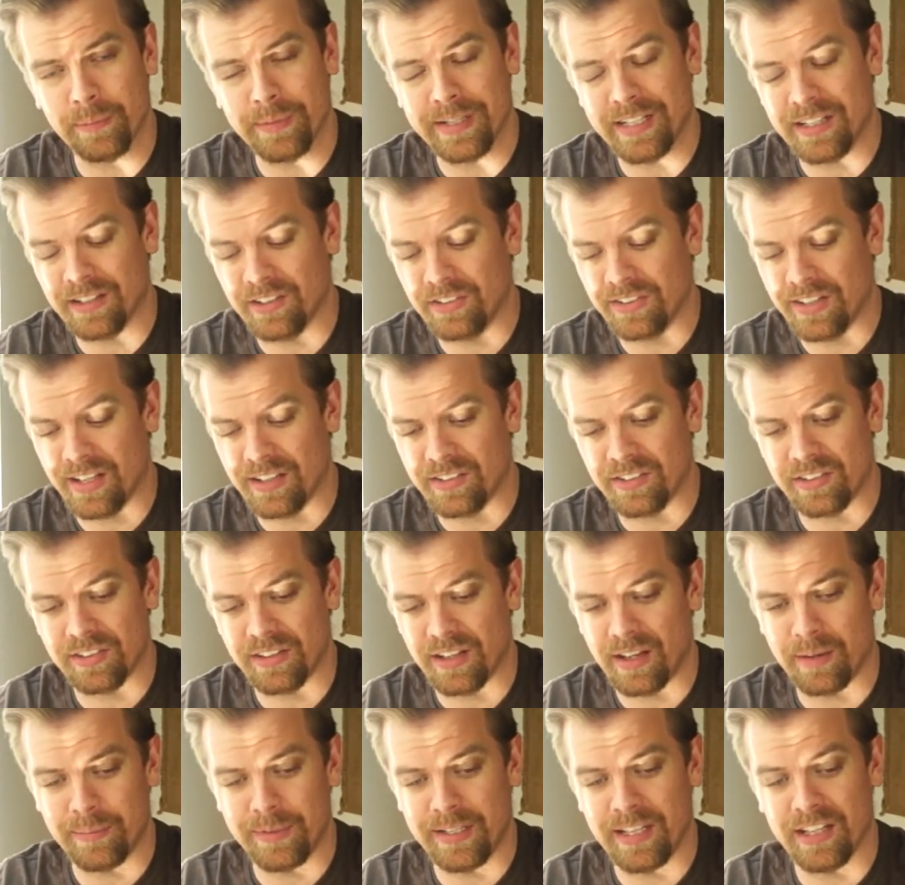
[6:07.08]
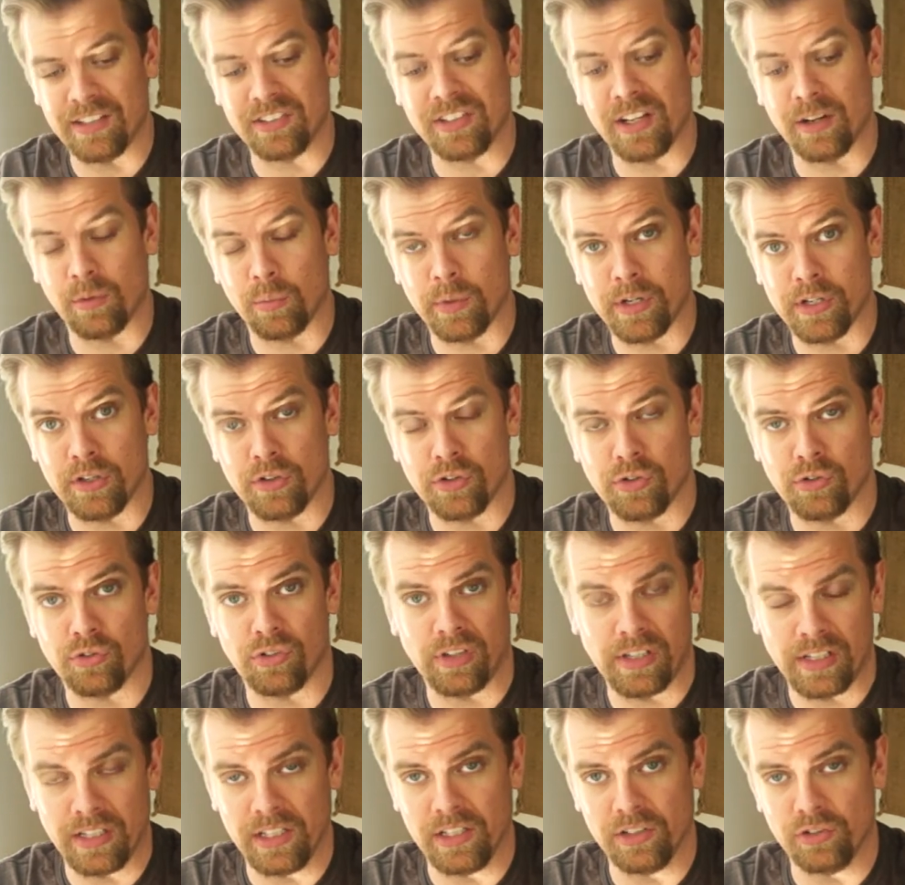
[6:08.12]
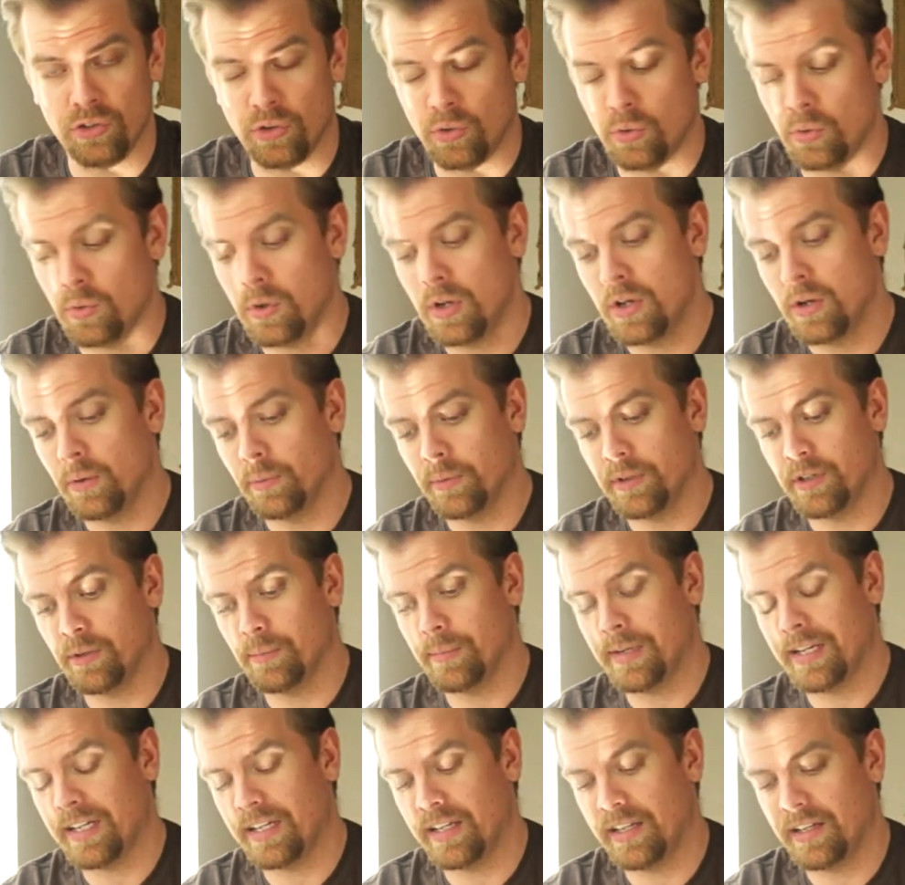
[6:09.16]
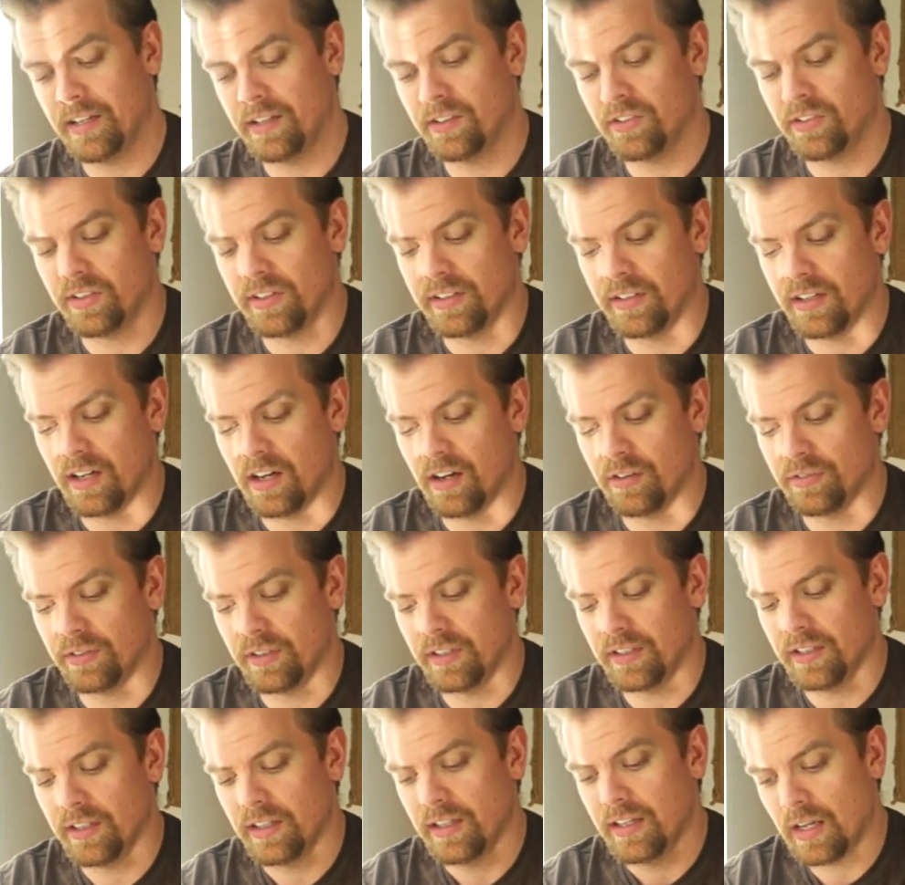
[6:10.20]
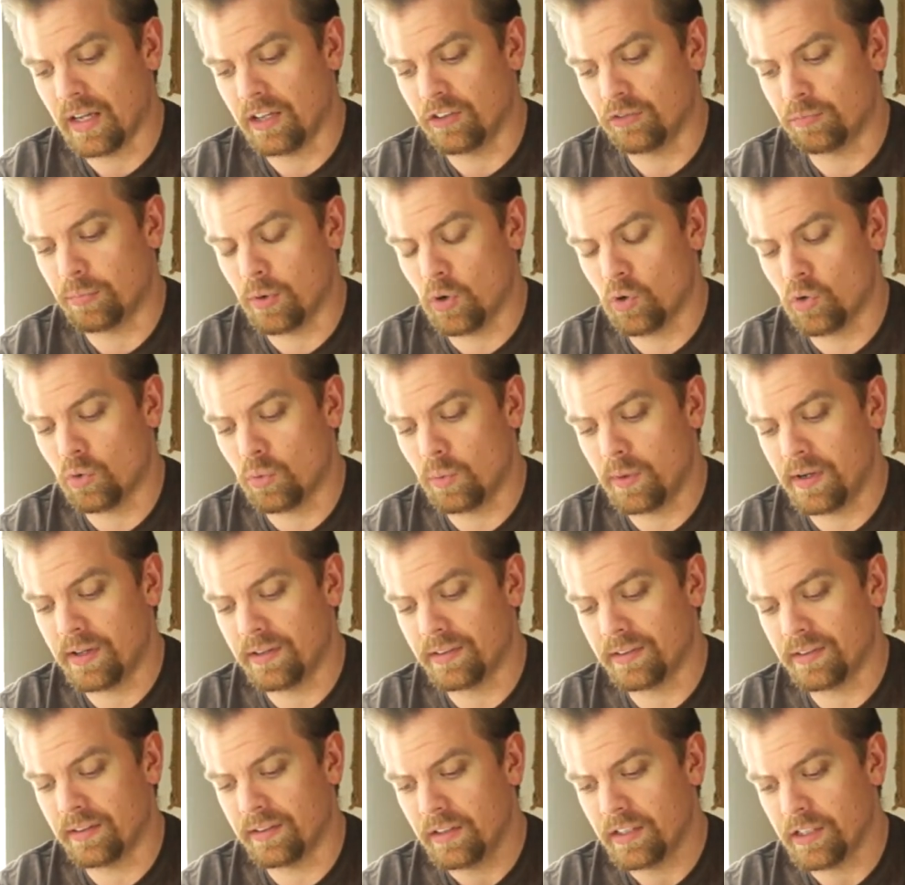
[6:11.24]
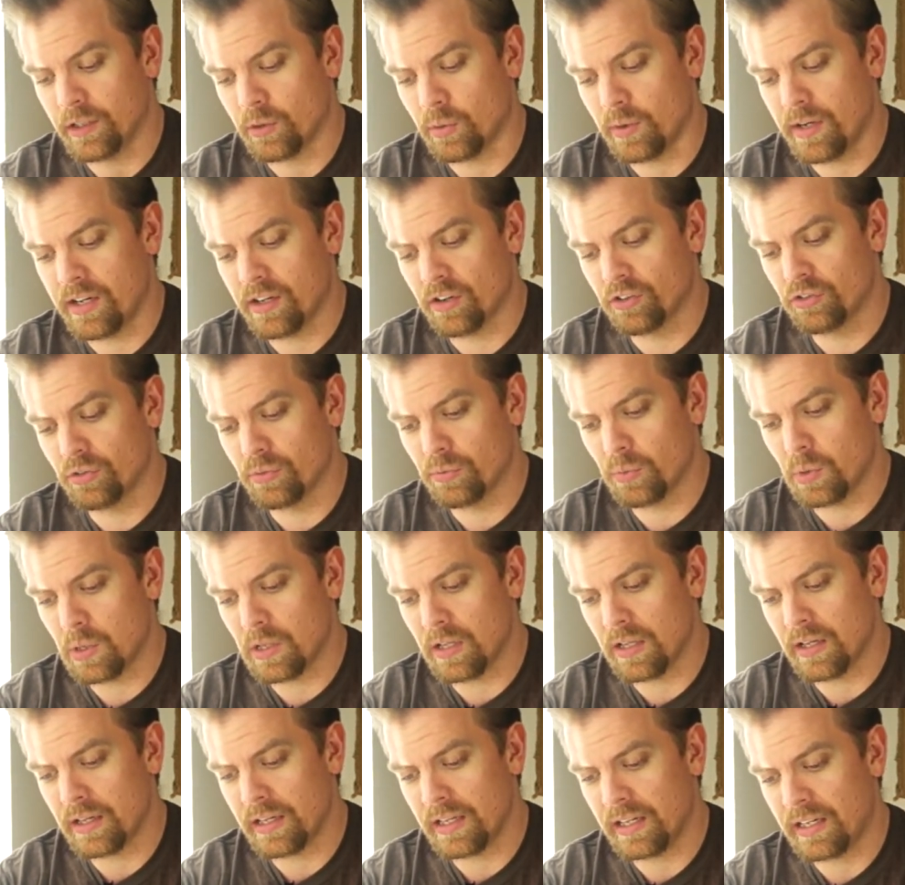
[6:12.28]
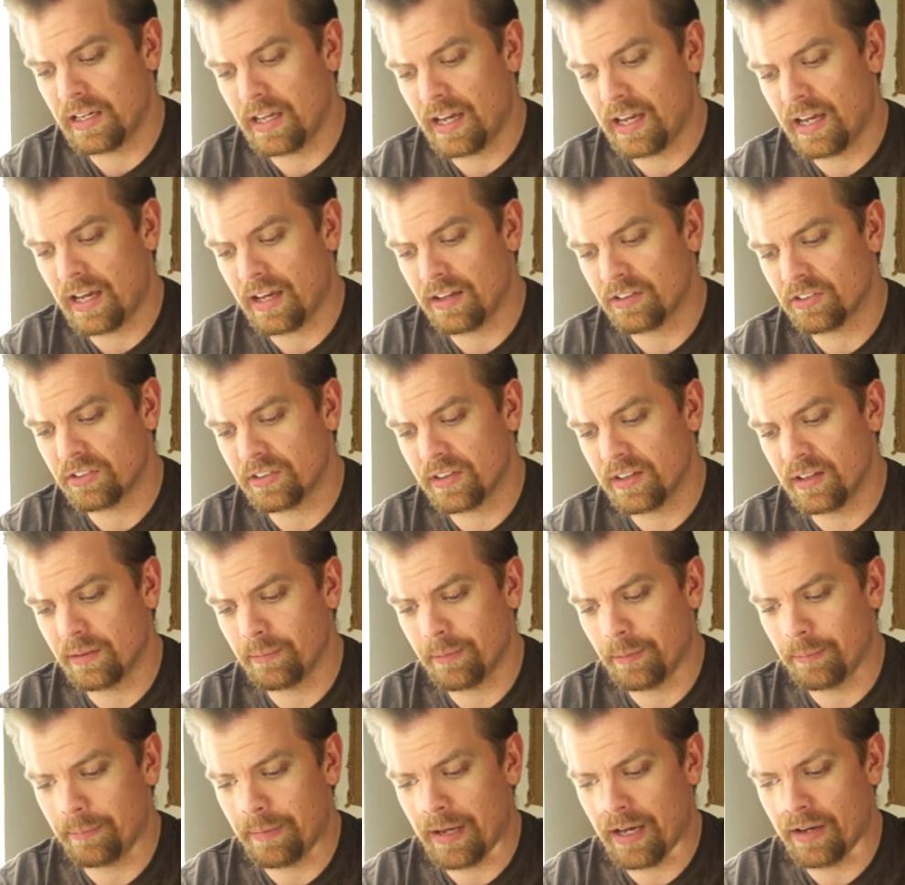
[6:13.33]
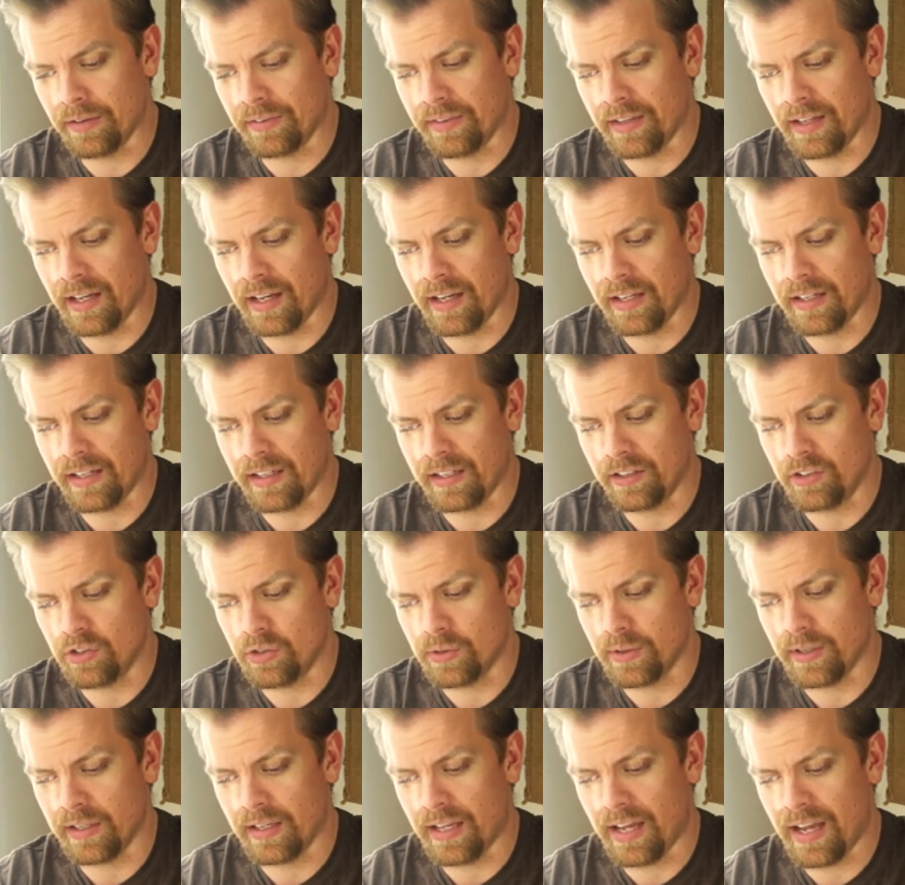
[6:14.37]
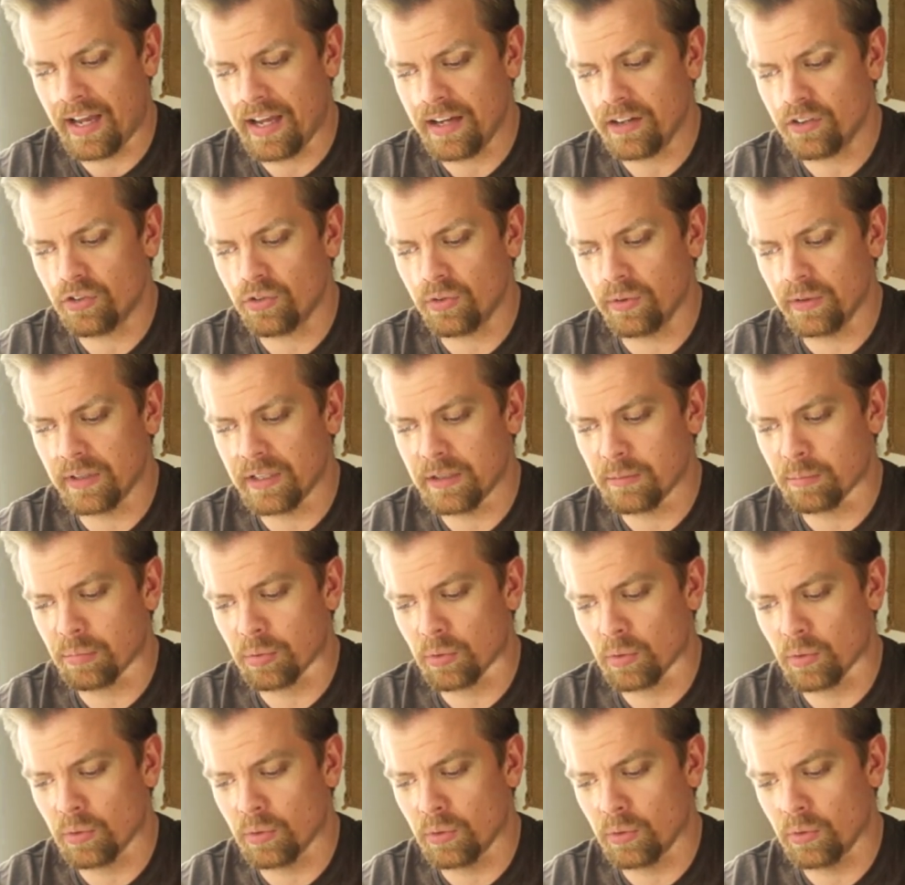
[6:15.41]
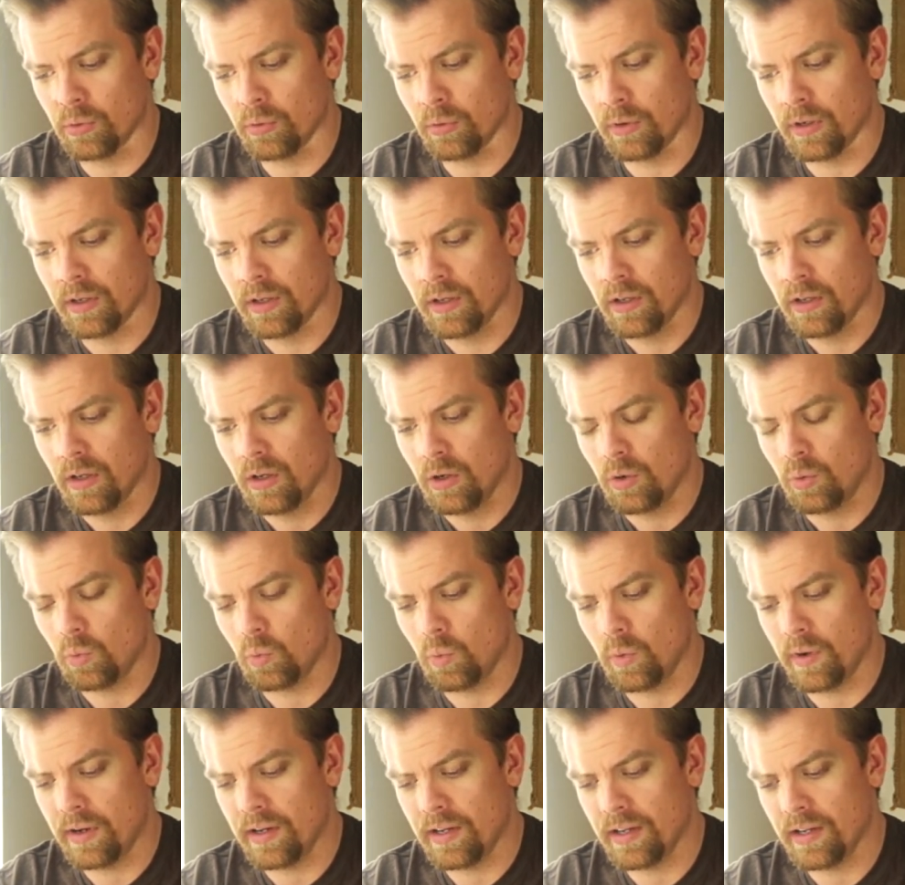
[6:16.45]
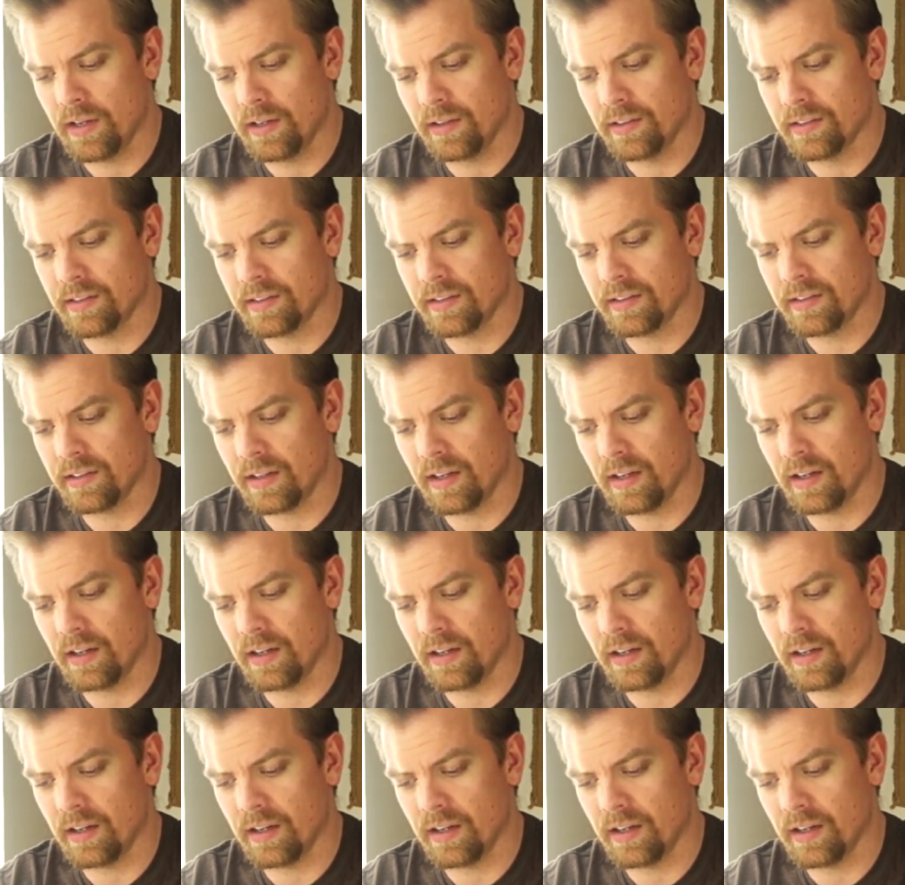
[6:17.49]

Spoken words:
because that's kind of what you're usually gonna do when you're making an instant coffee. I spoke with the creators of Voila and asked them about that, and you can actually brew with